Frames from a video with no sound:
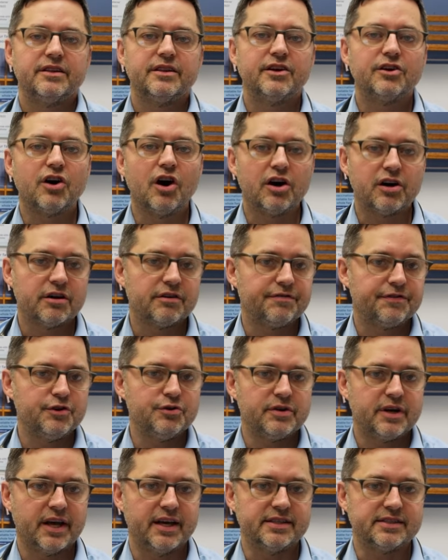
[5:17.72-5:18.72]
There are a
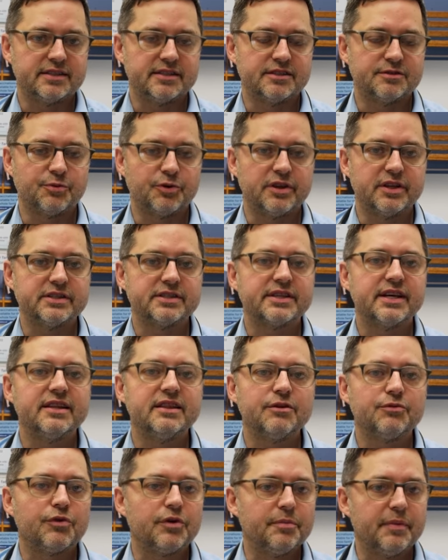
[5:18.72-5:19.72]
few cases where the
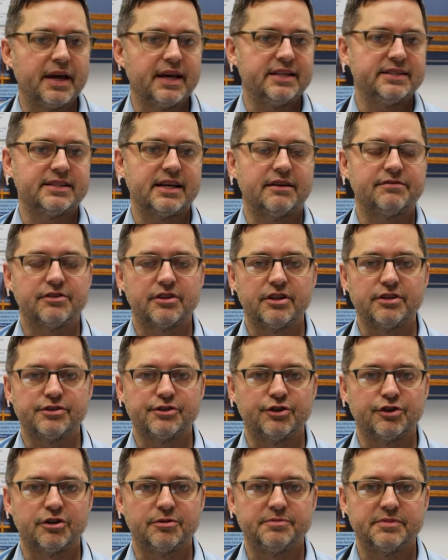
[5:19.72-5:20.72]
skin that remains after the
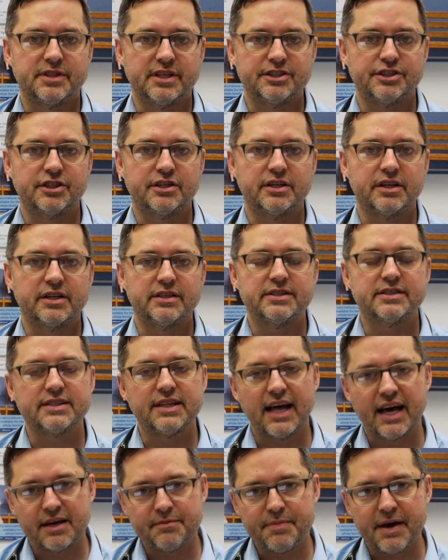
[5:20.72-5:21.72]
circumcision can
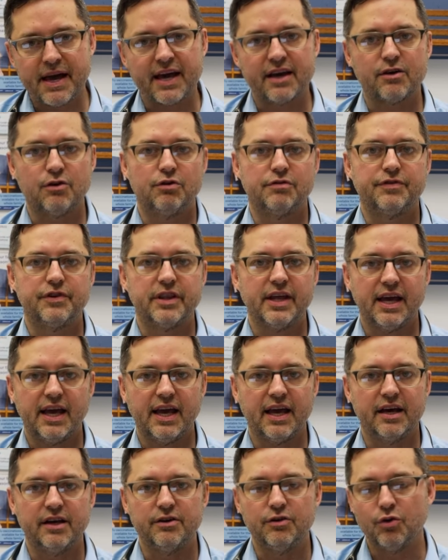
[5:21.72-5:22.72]
slide back over the
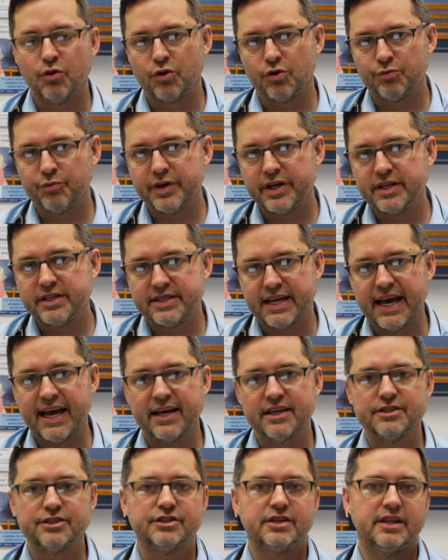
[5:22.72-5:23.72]
head or
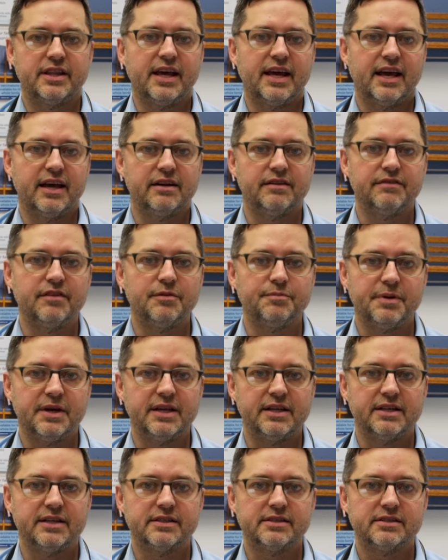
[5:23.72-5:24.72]
reattach to the head of the
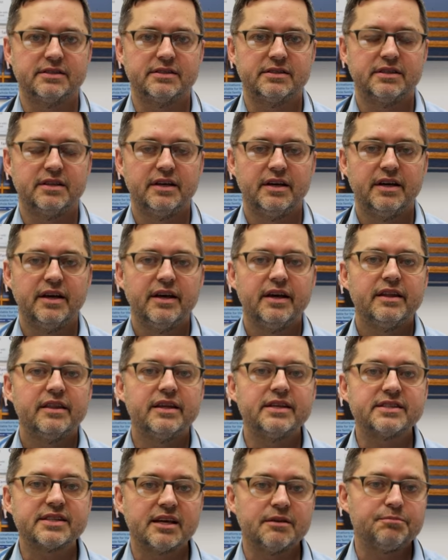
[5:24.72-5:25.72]
penis.
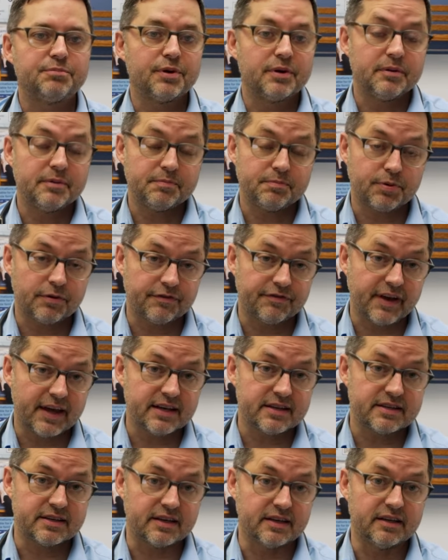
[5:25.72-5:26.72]
This can be
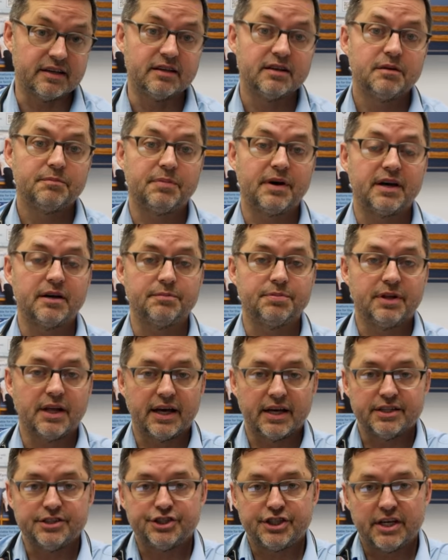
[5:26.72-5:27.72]
prevented by
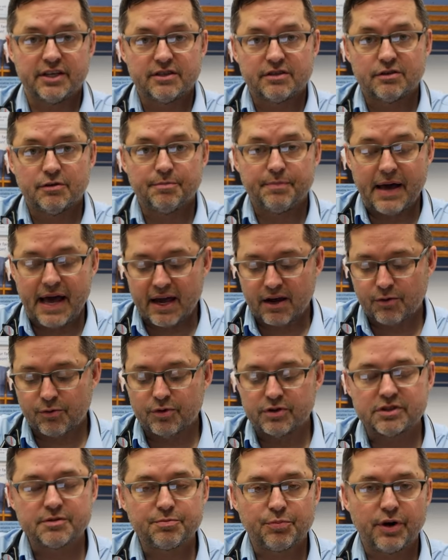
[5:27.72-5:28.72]
applying gentle
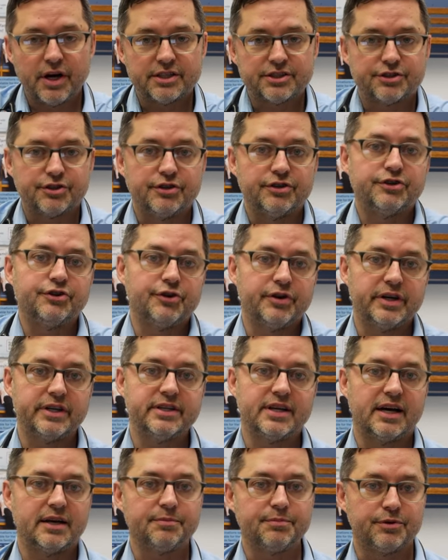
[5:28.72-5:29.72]
backwards pressure
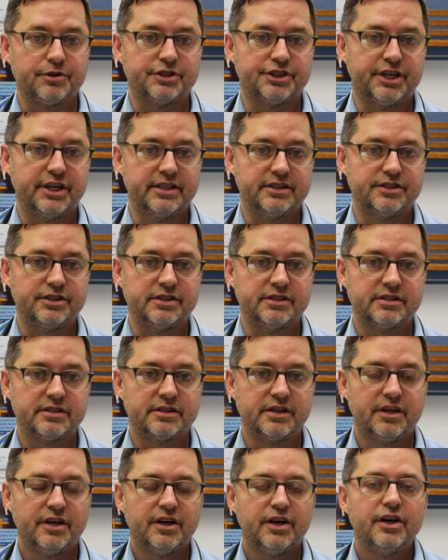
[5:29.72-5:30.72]
during diaper
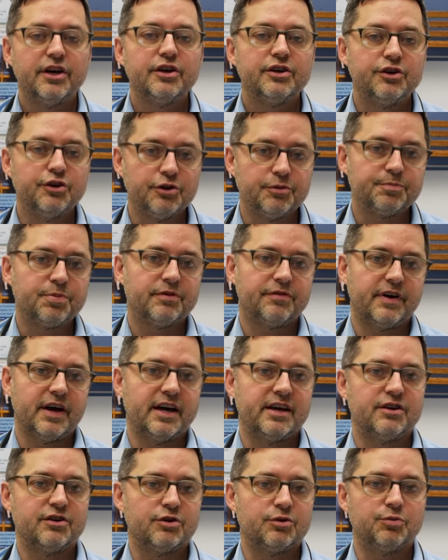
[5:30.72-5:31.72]
changes. Your
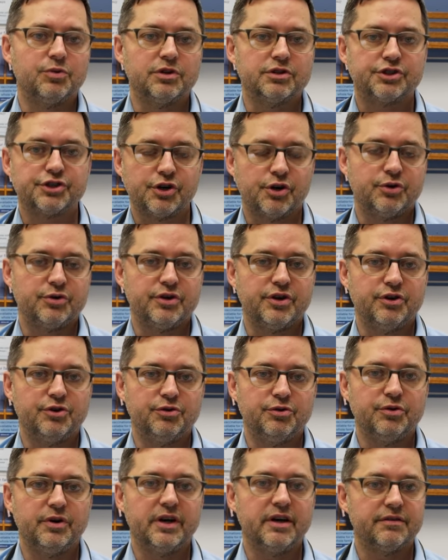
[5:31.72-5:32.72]
provider will show
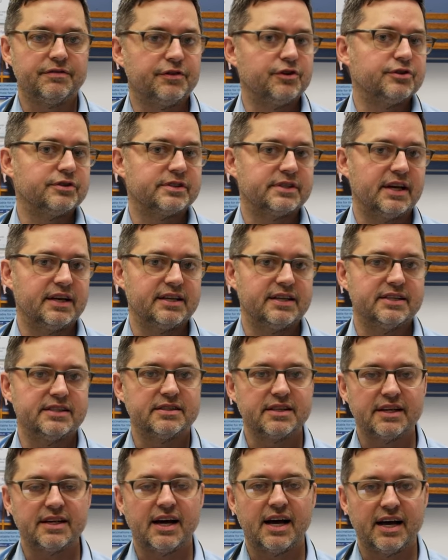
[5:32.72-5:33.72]
you if your son
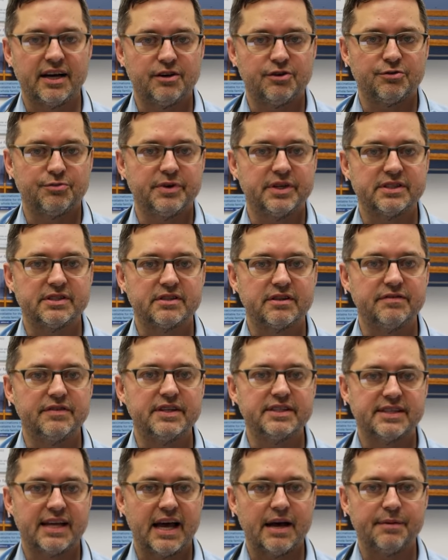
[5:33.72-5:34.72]
is at higher risk of this